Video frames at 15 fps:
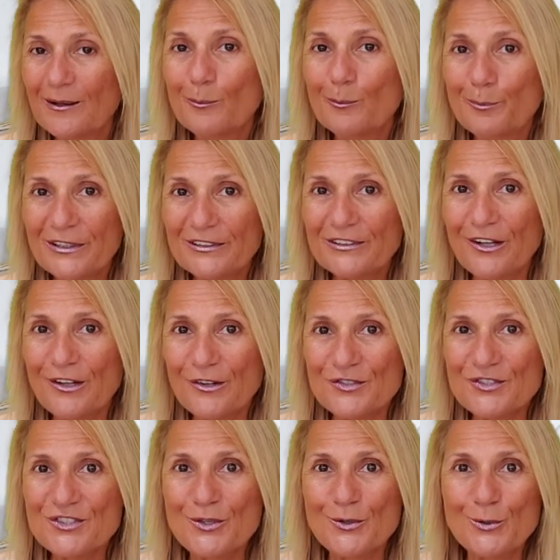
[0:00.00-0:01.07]
but
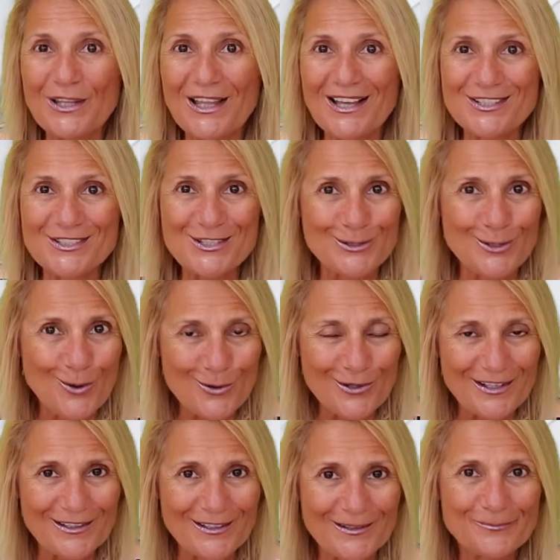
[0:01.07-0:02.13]
also last
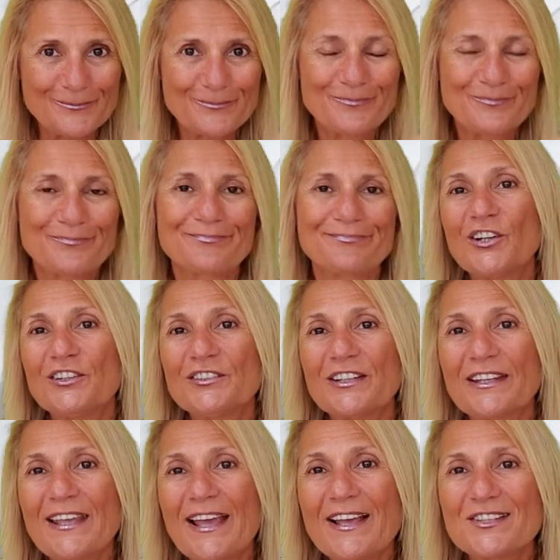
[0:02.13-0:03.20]
longer. Turn the
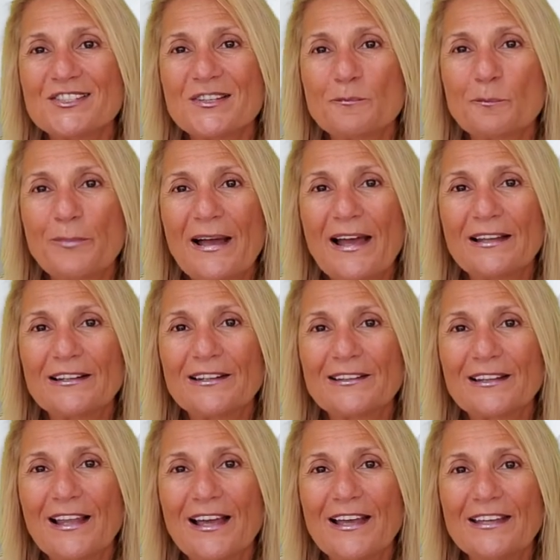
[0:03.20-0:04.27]
gas and pilot
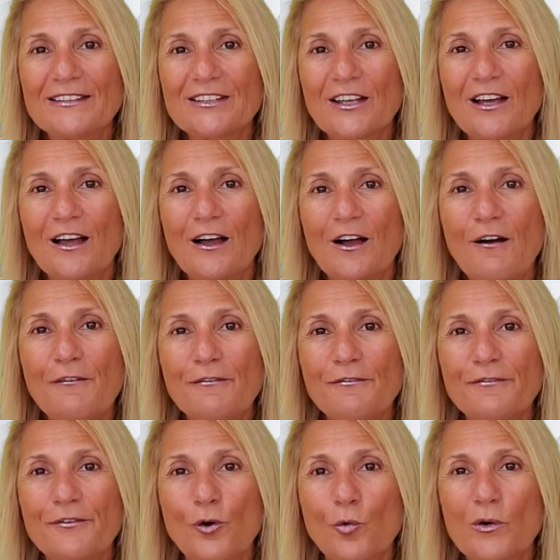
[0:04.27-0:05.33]
light off
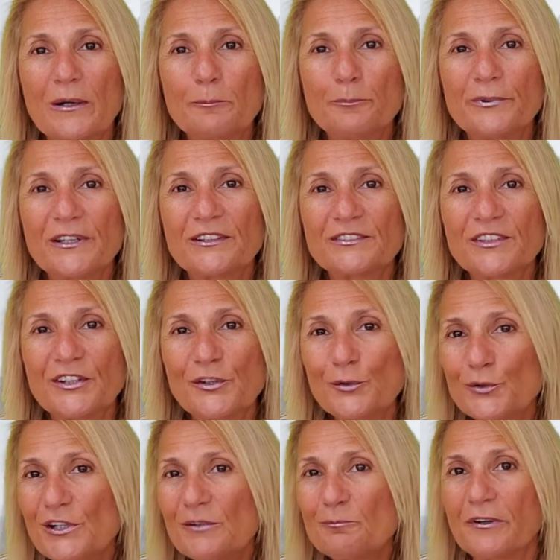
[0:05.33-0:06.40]
or unplug the
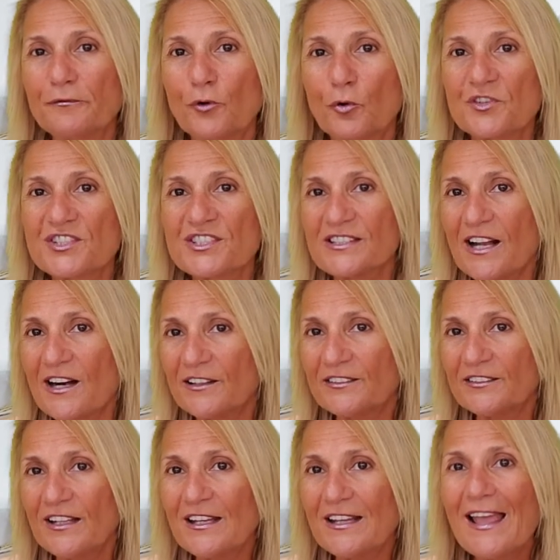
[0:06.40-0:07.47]
unit before
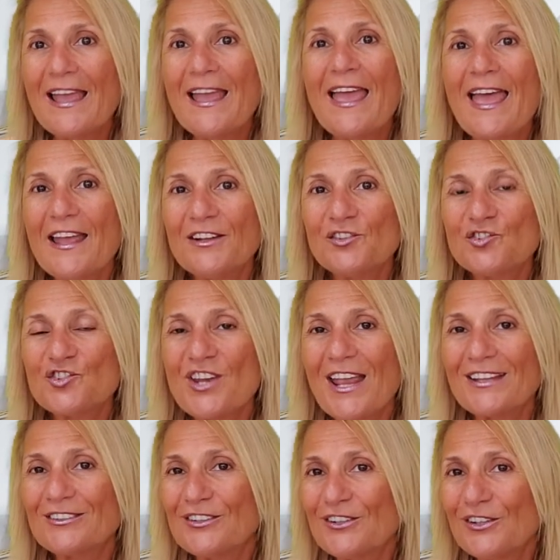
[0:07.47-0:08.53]
starting and
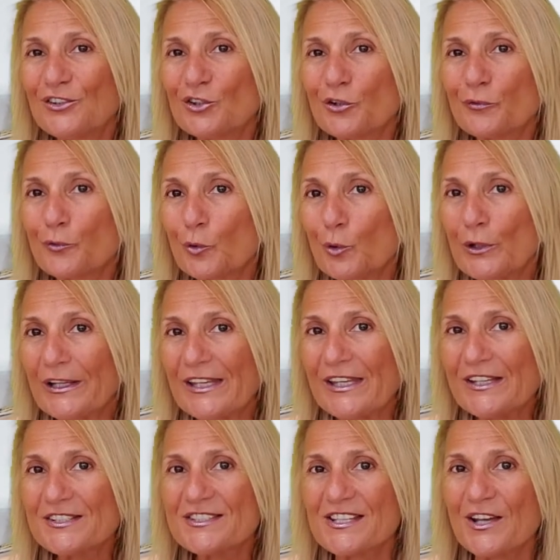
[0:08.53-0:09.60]
check the heater for
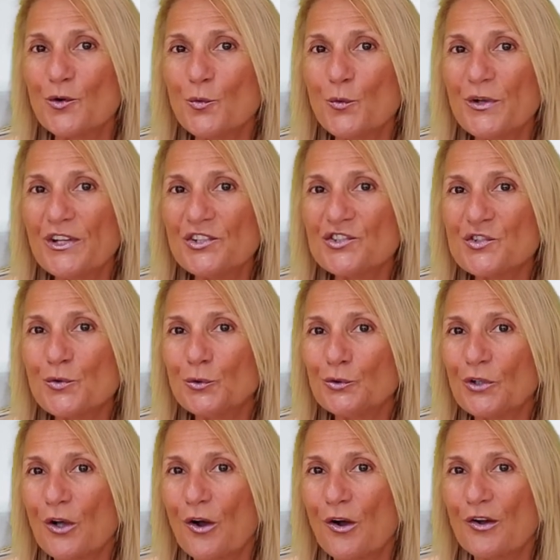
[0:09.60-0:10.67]
leaks, which
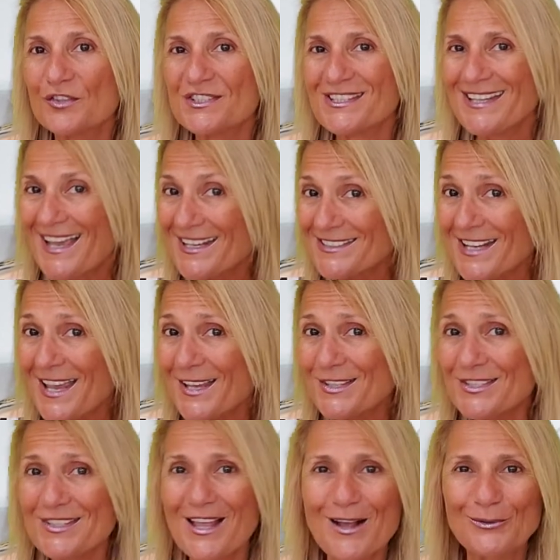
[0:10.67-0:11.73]
could cause
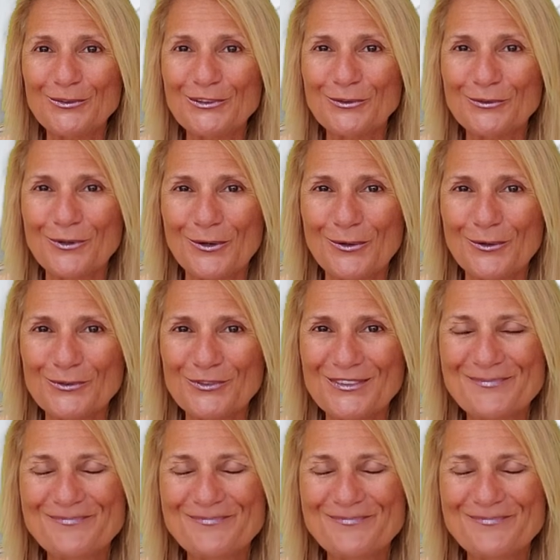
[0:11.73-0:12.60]
headaches down the road.